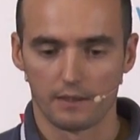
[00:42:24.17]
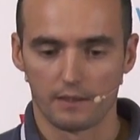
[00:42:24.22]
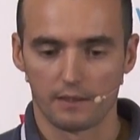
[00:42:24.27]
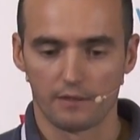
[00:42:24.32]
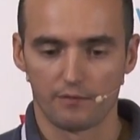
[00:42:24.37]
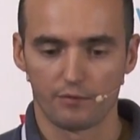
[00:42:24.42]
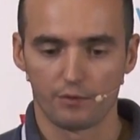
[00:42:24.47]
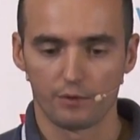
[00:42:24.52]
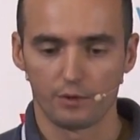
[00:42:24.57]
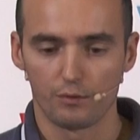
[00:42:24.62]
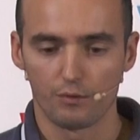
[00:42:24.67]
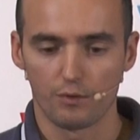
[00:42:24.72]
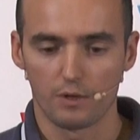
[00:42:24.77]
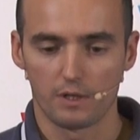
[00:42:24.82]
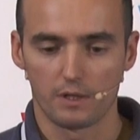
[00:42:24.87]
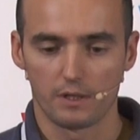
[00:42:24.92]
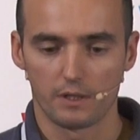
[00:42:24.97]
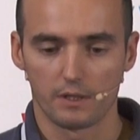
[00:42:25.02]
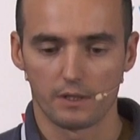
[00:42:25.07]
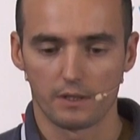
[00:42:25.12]
If we
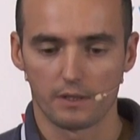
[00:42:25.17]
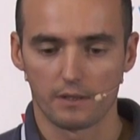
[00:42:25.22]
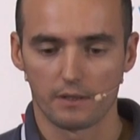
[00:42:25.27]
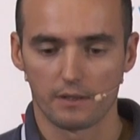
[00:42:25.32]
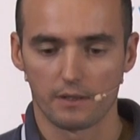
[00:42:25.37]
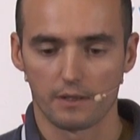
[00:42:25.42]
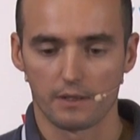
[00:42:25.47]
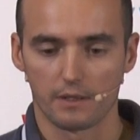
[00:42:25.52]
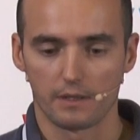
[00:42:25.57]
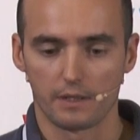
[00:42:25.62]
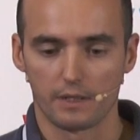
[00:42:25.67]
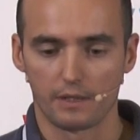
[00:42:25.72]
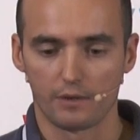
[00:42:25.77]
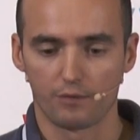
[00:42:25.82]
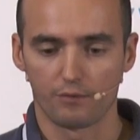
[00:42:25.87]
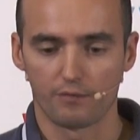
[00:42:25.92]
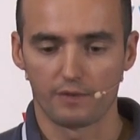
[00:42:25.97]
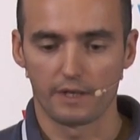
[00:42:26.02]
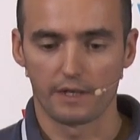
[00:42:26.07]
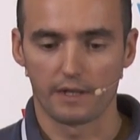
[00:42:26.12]
look
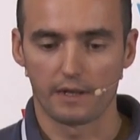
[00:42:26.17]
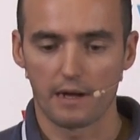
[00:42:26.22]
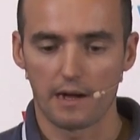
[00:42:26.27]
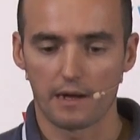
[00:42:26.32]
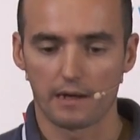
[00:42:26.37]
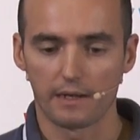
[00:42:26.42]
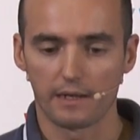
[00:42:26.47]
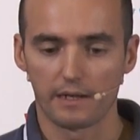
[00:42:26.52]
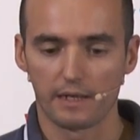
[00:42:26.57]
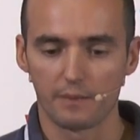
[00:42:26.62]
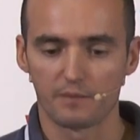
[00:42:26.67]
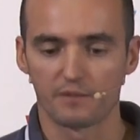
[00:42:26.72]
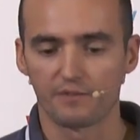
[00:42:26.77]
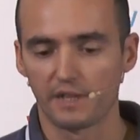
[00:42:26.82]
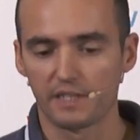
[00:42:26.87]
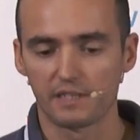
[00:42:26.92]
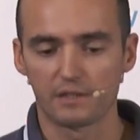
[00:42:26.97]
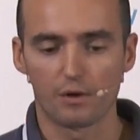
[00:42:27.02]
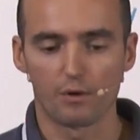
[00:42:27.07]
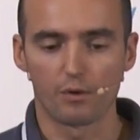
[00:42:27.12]
into the Ganglia RIPS,
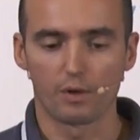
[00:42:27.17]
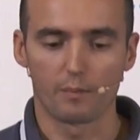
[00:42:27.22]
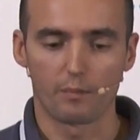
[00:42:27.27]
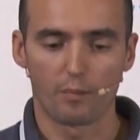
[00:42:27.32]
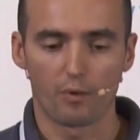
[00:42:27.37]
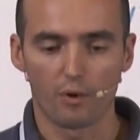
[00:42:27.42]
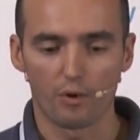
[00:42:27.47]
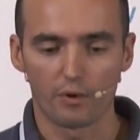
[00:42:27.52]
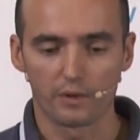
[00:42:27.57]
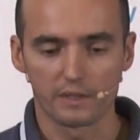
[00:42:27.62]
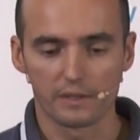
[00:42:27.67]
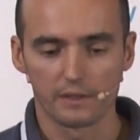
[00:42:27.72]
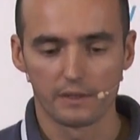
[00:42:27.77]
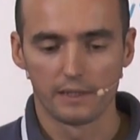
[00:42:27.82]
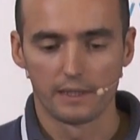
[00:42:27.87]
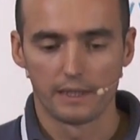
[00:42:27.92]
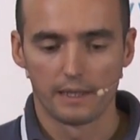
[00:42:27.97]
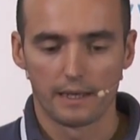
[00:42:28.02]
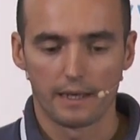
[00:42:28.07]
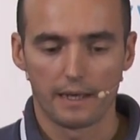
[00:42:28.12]
there is no report,
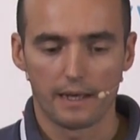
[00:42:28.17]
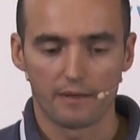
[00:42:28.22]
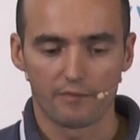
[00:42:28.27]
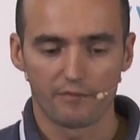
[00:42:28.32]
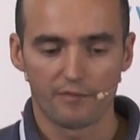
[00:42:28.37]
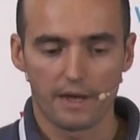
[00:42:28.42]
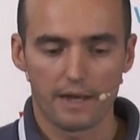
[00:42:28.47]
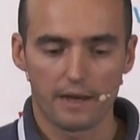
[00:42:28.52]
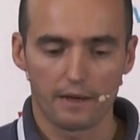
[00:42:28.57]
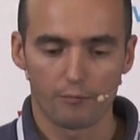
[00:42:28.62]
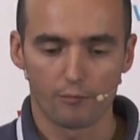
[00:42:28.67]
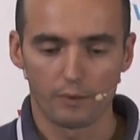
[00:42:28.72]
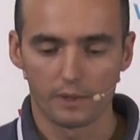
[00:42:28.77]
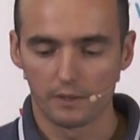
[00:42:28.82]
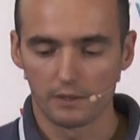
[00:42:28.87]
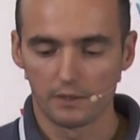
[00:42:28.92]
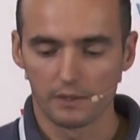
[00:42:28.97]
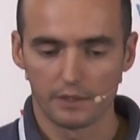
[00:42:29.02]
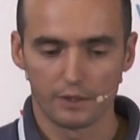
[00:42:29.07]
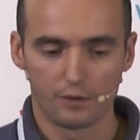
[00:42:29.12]
and then
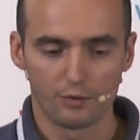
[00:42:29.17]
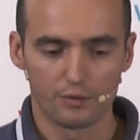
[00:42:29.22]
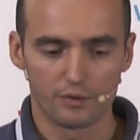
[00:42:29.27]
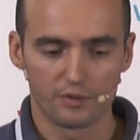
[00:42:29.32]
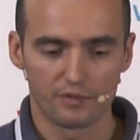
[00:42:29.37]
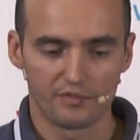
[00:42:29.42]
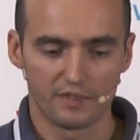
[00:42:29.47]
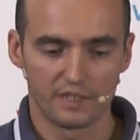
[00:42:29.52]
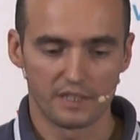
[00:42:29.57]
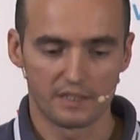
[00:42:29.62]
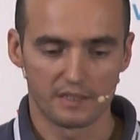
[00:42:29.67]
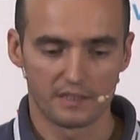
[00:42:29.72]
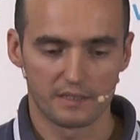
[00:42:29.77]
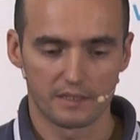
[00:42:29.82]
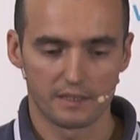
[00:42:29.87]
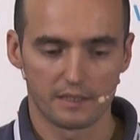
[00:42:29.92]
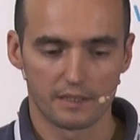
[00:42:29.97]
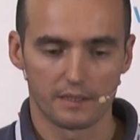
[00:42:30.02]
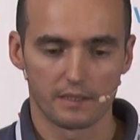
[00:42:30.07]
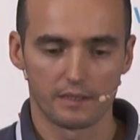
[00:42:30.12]
we'll use this
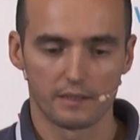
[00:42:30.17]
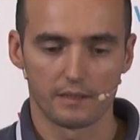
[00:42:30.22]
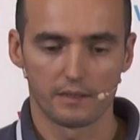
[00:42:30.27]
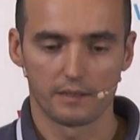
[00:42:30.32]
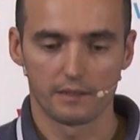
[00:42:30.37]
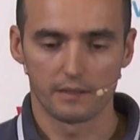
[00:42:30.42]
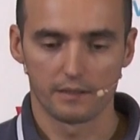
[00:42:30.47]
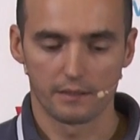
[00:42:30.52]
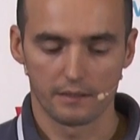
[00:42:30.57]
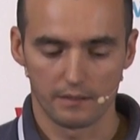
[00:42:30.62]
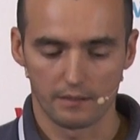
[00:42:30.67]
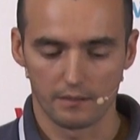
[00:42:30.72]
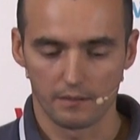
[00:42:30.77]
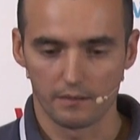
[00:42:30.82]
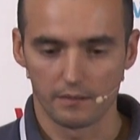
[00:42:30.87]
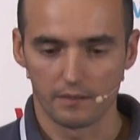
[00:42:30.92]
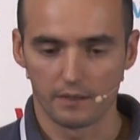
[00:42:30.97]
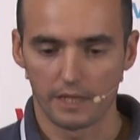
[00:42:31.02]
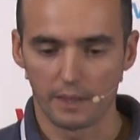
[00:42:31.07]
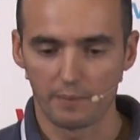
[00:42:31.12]

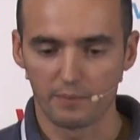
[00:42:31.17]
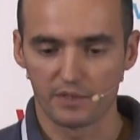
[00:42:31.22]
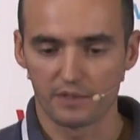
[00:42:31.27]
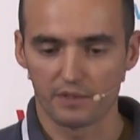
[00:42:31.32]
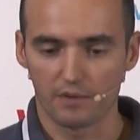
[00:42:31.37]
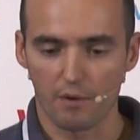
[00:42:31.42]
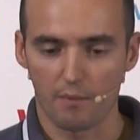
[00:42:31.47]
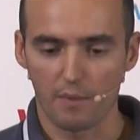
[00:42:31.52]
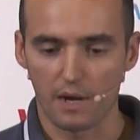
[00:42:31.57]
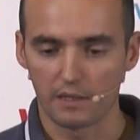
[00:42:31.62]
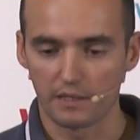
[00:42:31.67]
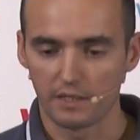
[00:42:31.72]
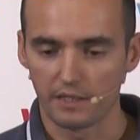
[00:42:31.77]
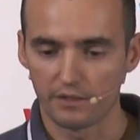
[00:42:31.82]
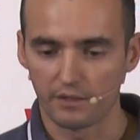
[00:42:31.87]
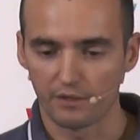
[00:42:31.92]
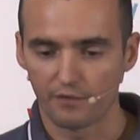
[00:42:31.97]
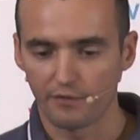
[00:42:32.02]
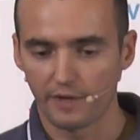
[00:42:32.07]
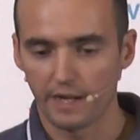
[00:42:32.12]
RIPS command
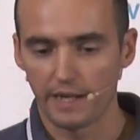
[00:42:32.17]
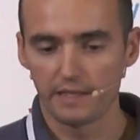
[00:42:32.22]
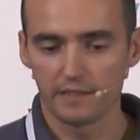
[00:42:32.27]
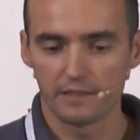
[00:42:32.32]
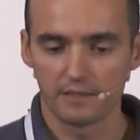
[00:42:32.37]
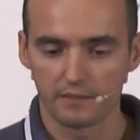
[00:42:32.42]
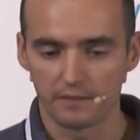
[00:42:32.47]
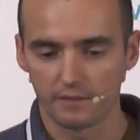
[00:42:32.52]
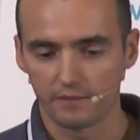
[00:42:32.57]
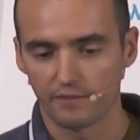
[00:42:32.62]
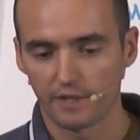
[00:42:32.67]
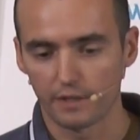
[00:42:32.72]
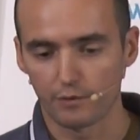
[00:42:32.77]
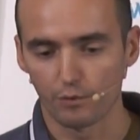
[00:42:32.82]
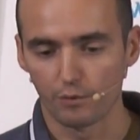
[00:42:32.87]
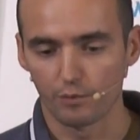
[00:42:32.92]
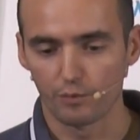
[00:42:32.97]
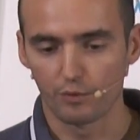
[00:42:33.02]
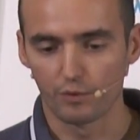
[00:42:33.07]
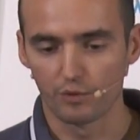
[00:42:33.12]
interface that
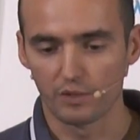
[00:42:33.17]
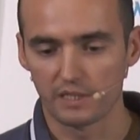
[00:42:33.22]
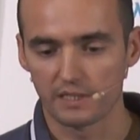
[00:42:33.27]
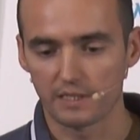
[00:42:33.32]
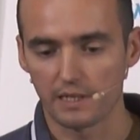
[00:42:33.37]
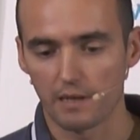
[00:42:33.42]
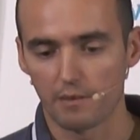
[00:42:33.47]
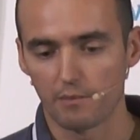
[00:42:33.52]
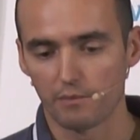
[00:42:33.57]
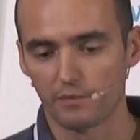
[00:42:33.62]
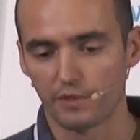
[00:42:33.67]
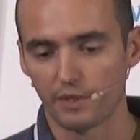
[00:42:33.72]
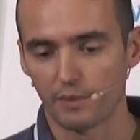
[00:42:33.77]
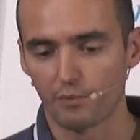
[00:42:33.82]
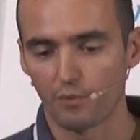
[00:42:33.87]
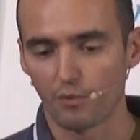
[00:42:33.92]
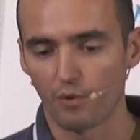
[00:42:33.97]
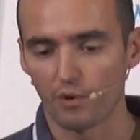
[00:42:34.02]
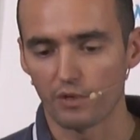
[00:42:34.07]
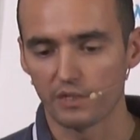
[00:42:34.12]
will put some
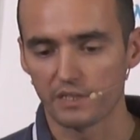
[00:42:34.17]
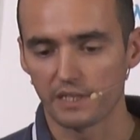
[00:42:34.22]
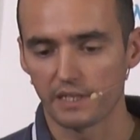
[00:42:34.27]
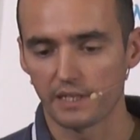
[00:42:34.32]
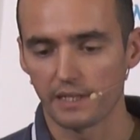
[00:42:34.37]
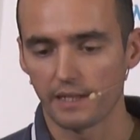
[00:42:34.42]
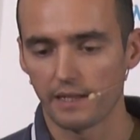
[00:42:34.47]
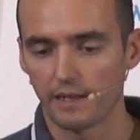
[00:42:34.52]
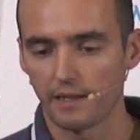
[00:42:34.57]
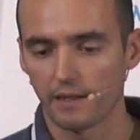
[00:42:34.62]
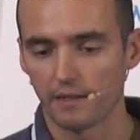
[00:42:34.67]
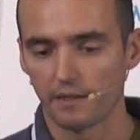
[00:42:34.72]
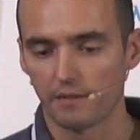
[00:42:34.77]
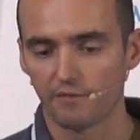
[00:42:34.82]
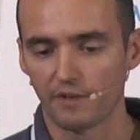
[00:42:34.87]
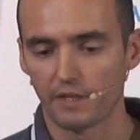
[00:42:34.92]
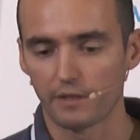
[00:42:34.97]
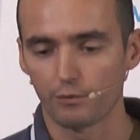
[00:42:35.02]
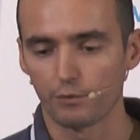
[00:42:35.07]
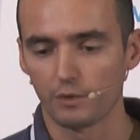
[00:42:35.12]
reports here,
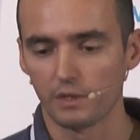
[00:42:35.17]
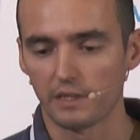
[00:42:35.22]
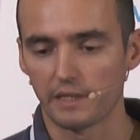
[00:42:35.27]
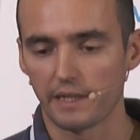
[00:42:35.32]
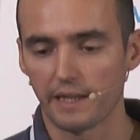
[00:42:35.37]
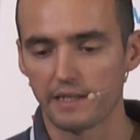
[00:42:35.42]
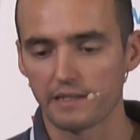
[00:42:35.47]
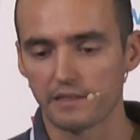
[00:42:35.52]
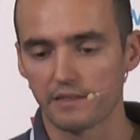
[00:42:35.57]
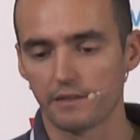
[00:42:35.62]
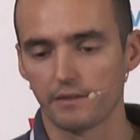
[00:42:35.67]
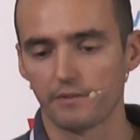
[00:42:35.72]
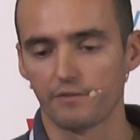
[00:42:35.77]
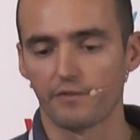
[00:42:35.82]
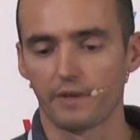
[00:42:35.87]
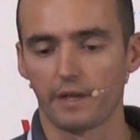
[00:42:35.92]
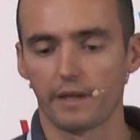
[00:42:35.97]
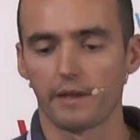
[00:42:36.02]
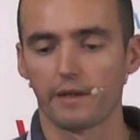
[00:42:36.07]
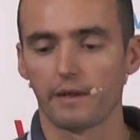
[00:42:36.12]
and that will test
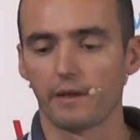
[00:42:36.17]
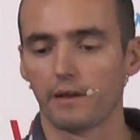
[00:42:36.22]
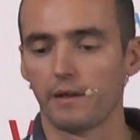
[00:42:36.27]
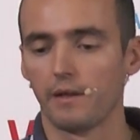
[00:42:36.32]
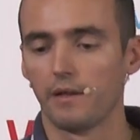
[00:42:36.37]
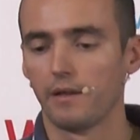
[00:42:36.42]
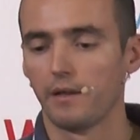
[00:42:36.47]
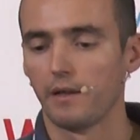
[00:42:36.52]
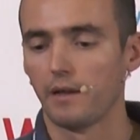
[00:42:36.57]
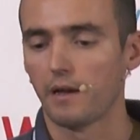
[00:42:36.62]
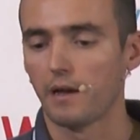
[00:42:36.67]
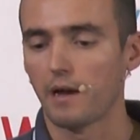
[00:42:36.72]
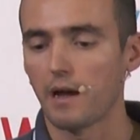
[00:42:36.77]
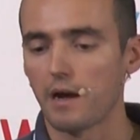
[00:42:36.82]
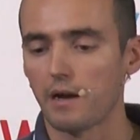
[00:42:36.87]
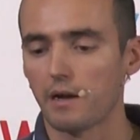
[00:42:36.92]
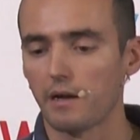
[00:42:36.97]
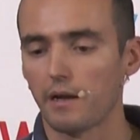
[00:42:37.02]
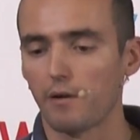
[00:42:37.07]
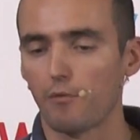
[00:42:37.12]
the
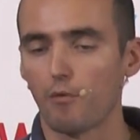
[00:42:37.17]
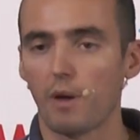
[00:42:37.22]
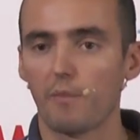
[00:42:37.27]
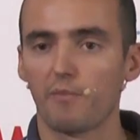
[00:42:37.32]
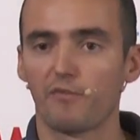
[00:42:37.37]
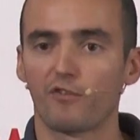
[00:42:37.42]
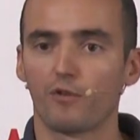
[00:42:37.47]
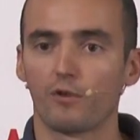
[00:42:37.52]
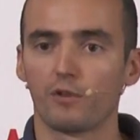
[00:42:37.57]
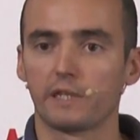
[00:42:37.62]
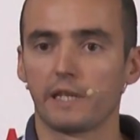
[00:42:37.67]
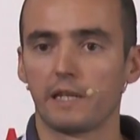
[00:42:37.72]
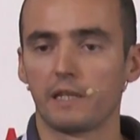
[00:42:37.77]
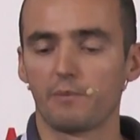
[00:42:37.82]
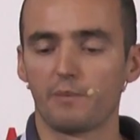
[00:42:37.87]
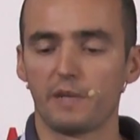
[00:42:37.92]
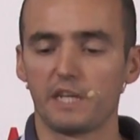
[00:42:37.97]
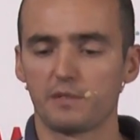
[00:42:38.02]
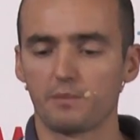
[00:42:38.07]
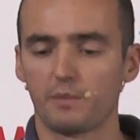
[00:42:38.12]
Ganglia web
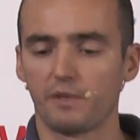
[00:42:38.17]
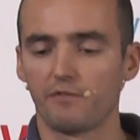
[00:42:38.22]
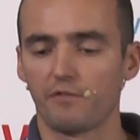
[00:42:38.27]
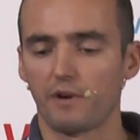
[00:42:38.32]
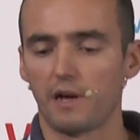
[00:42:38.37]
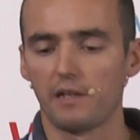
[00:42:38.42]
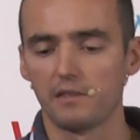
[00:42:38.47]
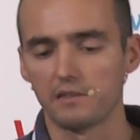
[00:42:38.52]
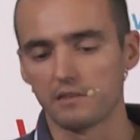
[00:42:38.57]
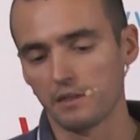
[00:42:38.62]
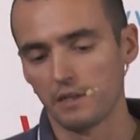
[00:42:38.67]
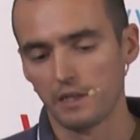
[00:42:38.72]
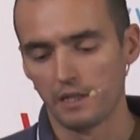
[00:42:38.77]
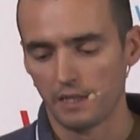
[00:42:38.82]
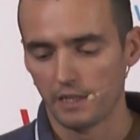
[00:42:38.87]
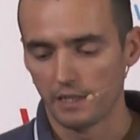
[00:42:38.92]
frontend PHP files.